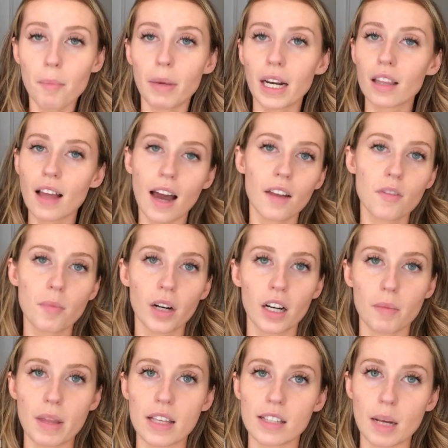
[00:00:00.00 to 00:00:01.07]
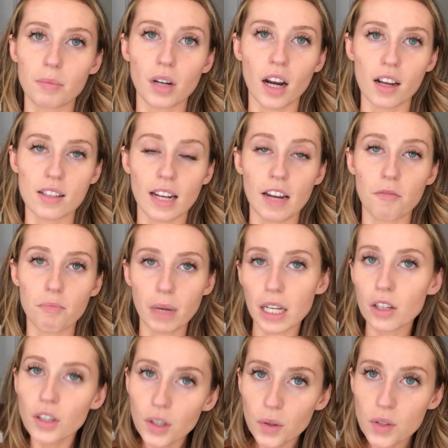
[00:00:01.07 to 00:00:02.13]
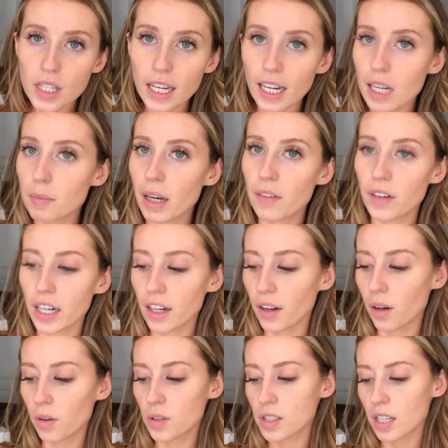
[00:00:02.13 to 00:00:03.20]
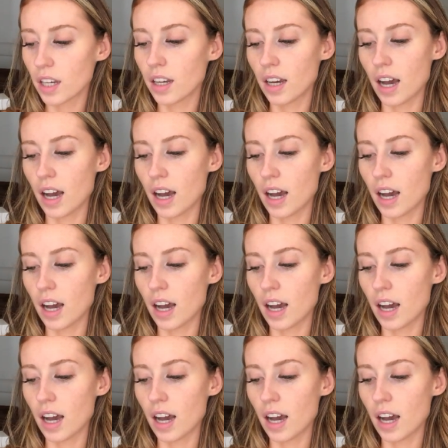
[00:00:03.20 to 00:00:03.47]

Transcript: but a lot of them are gonna be the same products that I've been using in my videos.